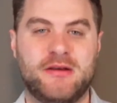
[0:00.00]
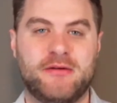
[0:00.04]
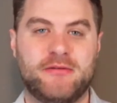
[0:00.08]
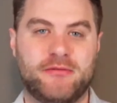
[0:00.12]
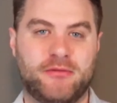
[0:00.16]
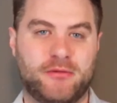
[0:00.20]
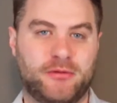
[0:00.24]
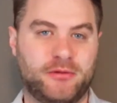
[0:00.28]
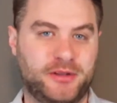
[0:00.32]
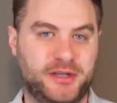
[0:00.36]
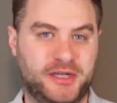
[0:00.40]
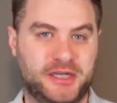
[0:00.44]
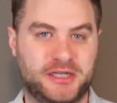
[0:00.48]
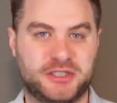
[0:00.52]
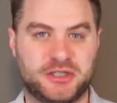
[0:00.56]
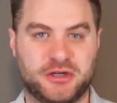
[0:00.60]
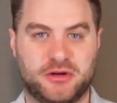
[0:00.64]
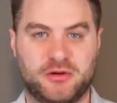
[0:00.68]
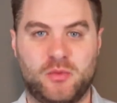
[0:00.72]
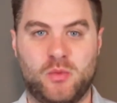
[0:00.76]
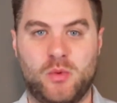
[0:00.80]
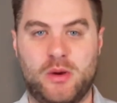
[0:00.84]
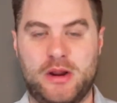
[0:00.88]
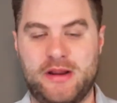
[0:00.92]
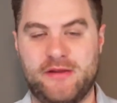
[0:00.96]
foliage
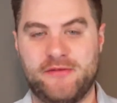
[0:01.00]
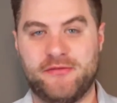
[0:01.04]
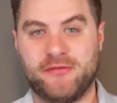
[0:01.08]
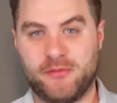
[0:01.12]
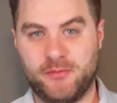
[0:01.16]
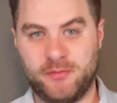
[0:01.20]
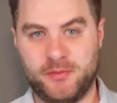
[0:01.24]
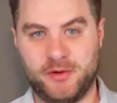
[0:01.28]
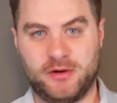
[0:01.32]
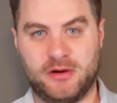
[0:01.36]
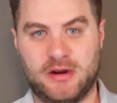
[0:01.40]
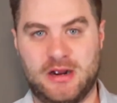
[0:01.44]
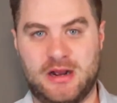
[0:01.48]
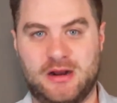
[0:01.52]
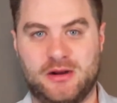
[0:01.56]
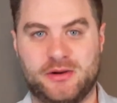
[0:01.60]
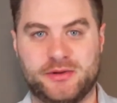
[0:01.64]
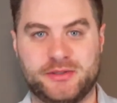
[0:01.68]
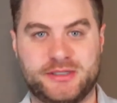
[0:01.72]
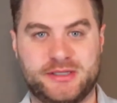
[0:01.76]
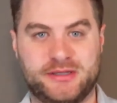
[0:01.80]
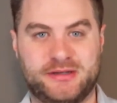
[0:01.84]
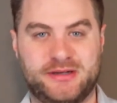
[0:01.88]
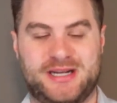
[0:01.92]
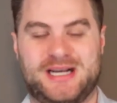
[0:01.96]
away from your
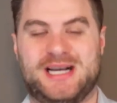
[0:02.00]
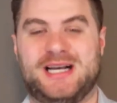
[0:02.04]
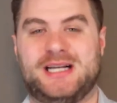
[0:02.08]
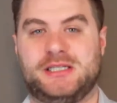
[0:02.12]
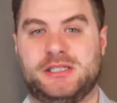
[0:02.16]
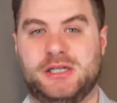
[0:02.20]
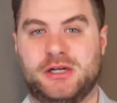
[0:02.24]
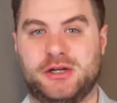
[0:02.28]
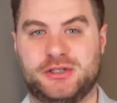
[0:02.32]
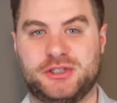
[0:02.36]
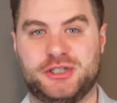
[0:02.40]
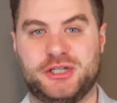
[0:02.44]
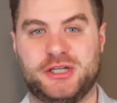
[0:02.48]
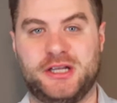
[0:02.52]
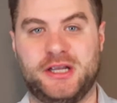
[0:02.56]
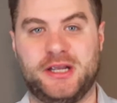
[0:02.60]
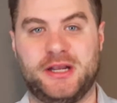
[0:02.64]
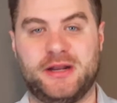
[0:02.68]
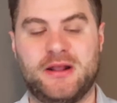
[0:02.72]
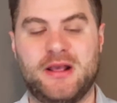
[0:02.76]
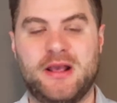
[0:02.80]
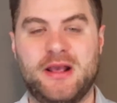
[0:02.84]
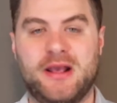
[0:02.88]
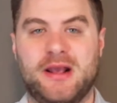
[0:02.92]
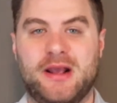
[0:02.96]
house and not touching
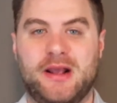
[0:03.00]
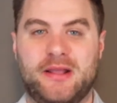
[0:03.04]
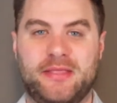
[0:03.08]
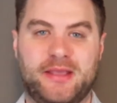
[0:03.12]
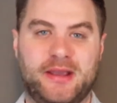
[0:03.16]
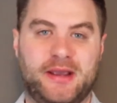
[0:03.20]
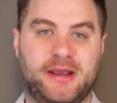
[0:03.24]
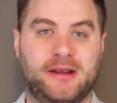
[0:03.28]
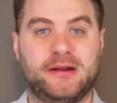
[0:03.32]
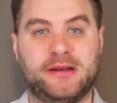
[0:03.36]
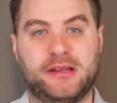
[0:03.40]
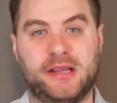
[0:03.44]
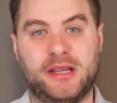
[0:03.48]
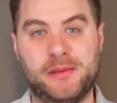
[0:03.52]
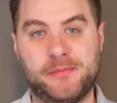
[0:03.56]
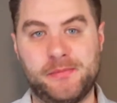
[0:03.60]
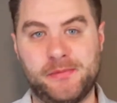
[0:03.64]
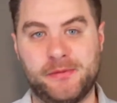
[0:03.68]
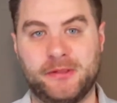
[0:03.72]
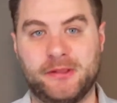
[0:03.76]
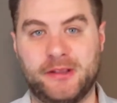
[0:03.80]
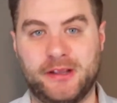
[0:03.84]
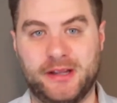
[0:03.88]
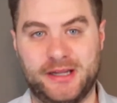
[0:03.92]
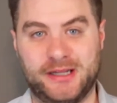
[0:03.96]
it, and then
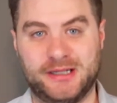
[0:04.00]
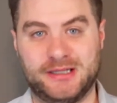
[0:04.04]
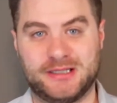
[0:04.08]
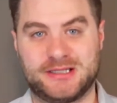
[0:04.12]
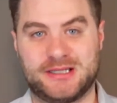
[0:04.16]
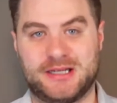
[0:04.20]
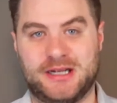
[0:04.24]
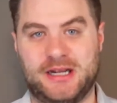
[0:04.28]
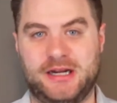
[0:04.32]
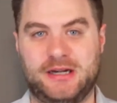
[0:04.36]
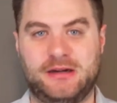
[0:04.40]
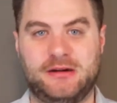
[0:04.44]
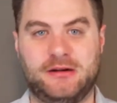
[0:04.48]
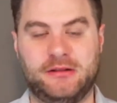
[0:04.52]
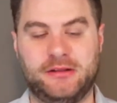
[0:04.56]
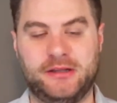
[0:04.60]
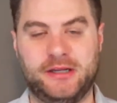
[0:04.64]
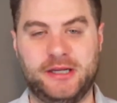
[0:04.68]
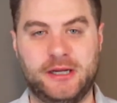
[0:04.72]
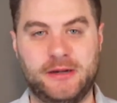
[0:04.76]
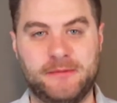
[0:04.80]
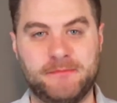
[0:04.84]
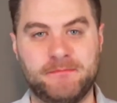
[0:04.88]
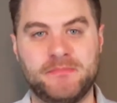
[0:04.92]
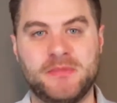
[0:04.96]
keeping the inside
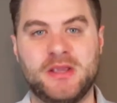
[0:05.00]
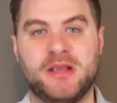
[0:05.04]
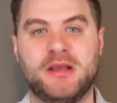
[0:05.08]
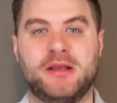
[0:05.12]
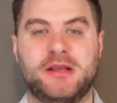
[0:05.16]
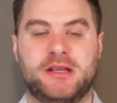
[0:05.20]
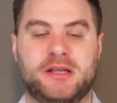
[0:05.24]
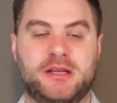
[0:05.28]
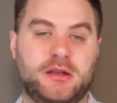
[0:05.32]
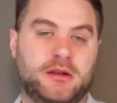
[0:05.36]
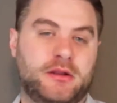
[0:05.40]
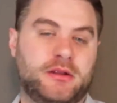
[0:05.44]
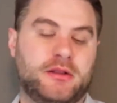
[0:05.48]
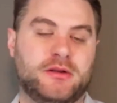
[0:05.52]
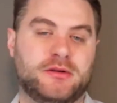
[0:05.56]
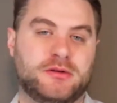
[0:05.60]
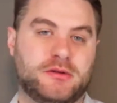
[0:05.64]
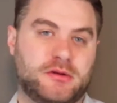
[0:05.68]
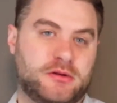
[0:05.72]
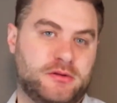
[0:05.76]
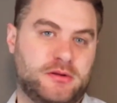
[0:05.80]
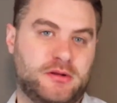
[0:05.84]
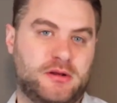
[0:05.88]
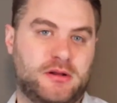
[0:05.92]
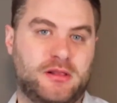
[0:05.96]
clean, again,
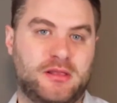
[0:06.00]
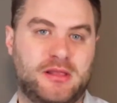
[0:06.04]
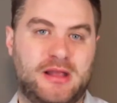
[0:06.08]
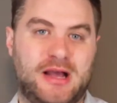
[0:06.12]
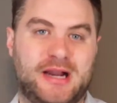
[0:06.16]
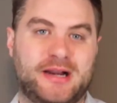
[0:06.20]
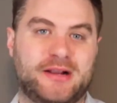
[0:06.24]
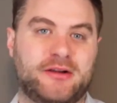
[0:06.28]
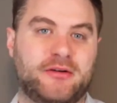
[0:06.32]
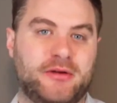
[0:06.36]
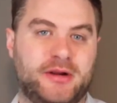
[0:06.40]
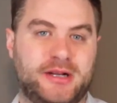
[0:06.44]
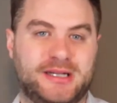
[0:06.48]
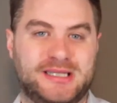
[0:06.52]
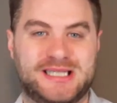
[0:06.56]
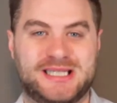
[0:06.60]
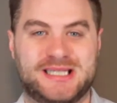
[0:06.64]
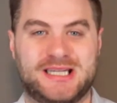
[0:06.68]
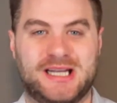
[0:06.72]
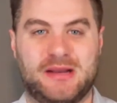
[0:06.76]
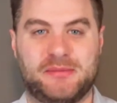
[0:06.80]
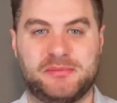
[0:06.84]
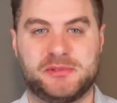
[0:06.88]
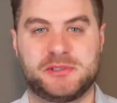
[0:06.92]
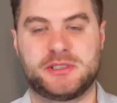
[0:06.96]
there are a lot of great
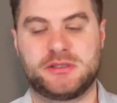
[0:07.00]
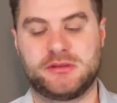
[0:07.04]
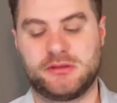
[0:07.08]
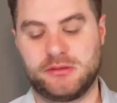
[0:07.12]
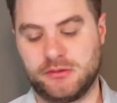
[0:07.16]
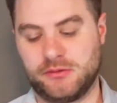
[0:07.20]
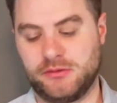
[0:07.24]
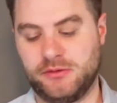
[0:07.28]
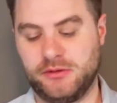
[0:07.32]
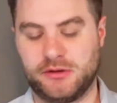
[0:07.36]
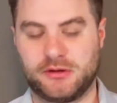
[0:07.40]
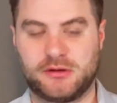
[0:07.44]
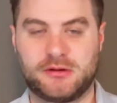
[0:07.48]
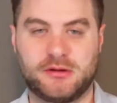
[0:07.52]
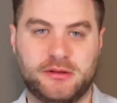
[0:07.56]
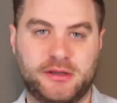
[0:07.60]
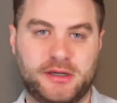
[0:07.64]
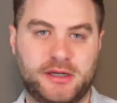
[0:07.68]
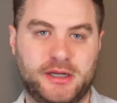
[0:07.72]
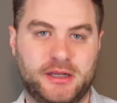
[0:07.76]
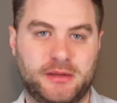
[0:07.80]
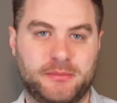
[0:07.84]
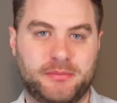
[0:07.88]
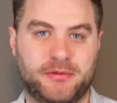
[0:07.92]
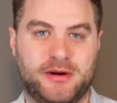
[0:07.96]
steps through your
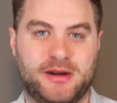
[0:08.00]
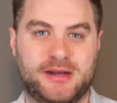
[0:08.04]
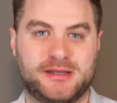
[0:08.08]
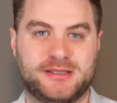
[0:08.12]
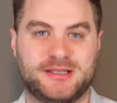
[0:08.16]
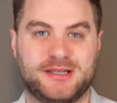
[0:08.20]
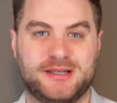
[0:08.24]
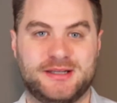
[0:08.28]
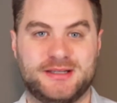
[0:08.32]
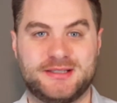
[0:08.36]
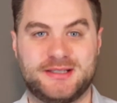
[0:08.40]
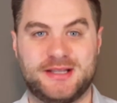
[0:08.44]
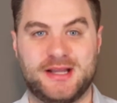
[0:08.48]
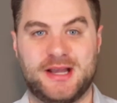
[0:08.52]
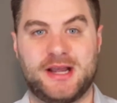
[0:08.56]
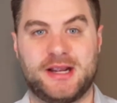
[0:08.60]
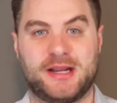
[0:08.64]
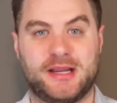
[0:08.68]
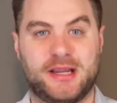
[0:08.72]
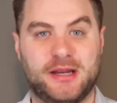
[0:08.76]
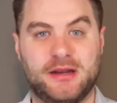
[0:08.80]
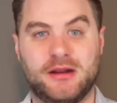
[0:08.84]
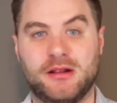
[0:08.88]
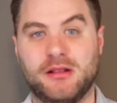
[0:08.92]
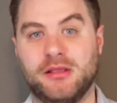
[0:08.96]
cleaning process
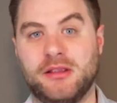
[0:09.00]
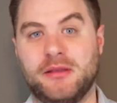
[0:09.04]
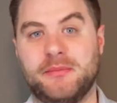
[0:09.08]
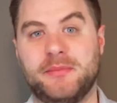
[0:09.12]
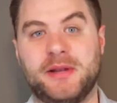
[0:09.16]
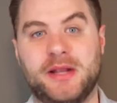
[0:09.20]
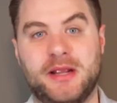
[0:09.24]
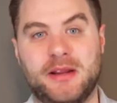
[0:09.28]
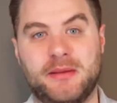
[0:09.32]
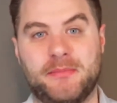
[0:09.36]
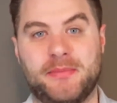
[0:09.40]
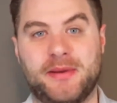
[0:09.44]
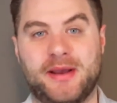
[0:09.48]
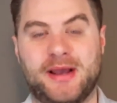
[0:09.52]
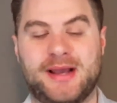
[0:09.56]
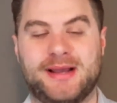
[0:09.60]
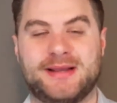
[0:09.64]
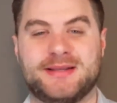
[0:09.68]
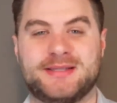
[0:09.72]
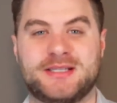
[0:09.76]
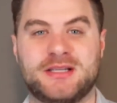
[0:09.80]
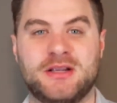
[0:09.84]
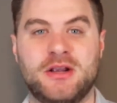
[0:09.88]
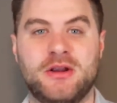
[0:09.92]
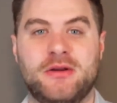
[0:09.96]
that can eliminate
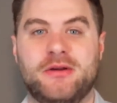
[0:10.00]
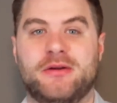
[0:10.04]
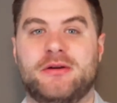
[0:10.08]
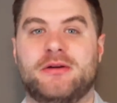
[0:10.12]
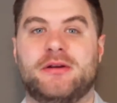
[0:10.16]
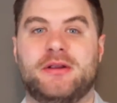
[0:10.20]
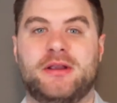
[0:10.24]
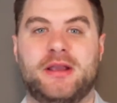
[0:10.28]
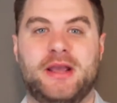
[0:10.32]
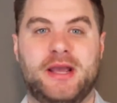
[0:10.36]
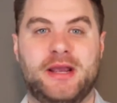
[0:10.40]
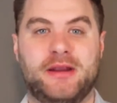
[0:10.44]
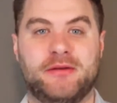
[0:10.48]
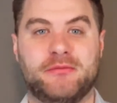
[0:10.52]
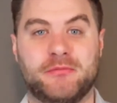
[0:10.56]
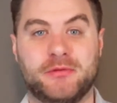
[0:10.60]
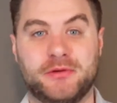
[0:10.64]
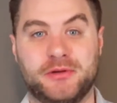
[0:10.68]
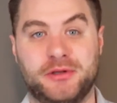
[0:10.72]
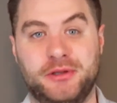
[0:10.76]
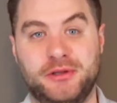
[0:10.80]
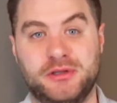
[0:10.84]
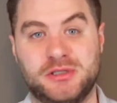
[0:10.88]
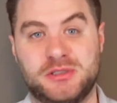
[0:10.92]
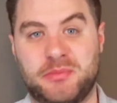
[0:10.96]
pests or again,
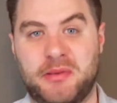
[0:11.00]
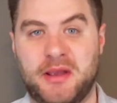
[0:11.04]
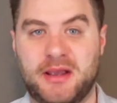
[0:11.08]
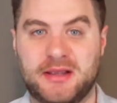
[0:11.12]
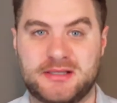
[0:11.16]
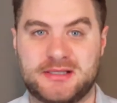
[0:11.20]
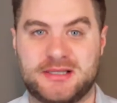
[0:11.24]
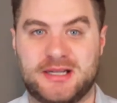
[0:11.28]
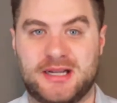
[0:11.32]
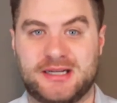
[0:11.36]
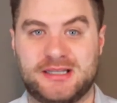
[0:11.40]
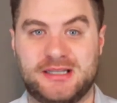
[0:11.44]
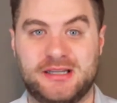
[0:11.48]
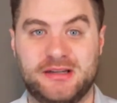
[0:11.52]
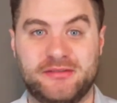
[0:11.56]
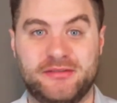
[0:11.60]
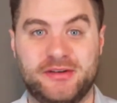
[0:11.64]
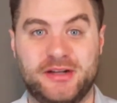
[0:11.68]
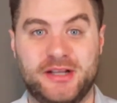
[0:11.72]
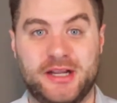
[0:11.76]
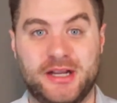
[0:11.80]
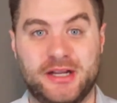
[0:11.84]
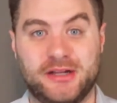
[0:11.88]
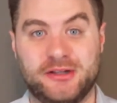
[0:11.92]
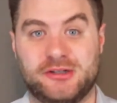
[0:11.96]
reduce pest
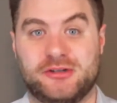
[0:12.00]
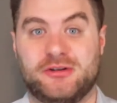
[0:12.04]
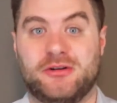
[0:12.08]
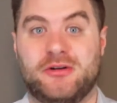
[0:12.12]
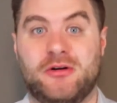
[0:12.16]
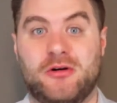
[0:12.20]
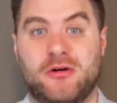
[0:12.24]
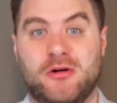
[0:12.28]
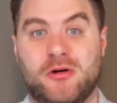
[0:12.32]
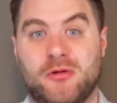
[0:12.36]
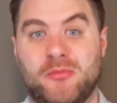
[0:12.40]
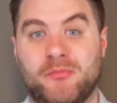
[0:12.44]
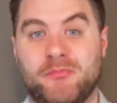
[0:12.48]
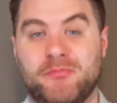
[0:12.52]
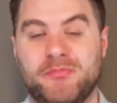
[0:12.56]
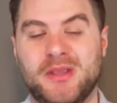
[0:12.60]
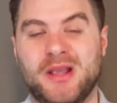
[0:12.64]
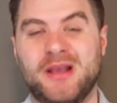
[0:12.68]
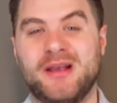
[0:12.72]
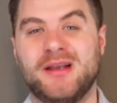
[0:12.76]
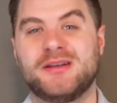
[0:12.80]
activity in your home.